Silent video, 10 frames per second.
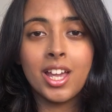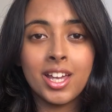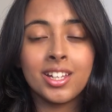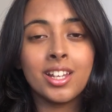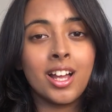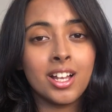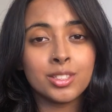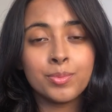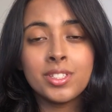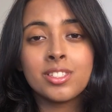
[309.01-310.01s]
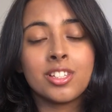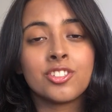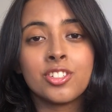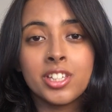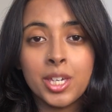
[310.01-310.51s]
and it has been
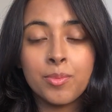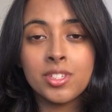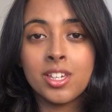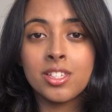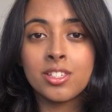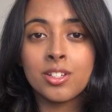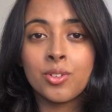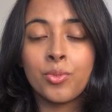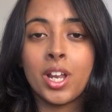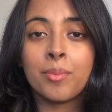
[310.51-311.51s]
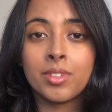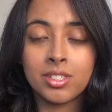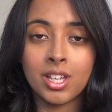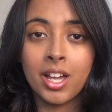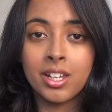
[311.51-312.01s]
such a game changer when I'm
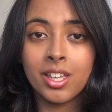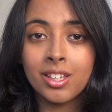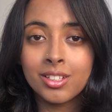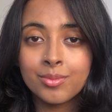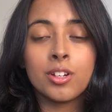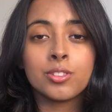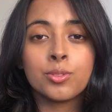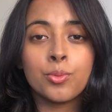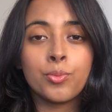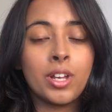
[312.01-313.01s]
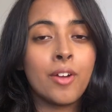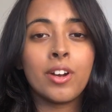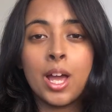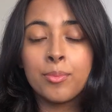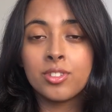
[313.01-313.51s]
designing because whenever
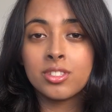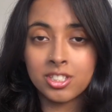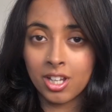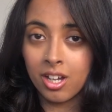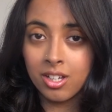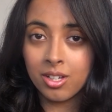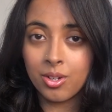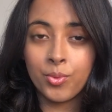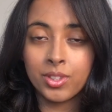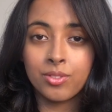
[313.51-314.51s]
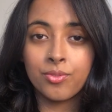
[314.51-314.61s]
I'm stuck with